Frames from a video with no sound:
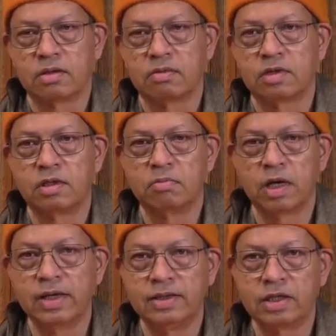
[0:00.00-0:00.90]
But the
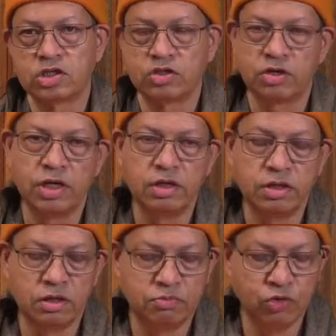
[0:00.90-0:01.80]
mind that's trained
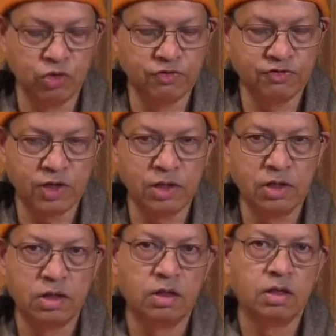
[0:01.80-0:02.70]
and purified
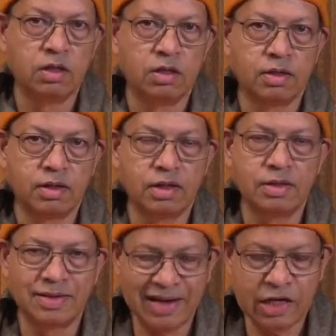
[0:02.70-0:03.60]
can
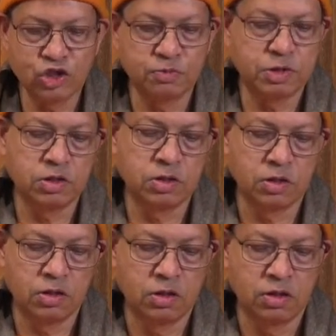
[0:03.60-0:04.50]
grasp it.
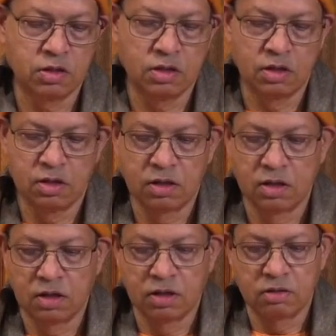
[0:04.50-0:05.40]

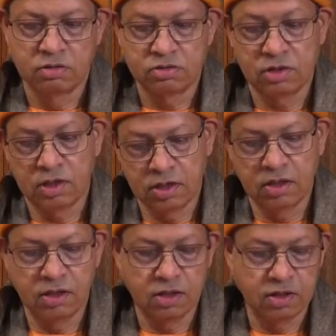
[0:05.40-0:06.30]
The
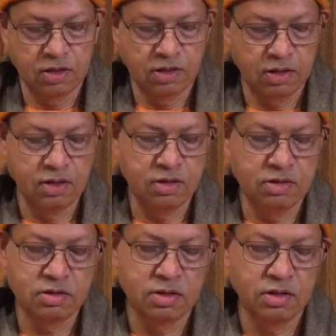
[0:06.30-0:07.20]
other
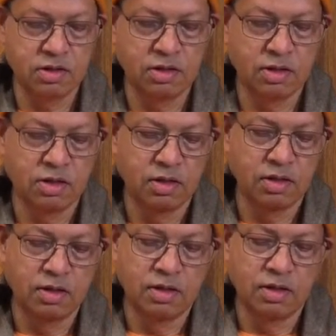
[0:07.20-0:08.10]
is
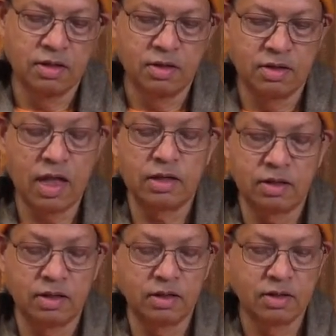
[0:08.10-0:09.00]
that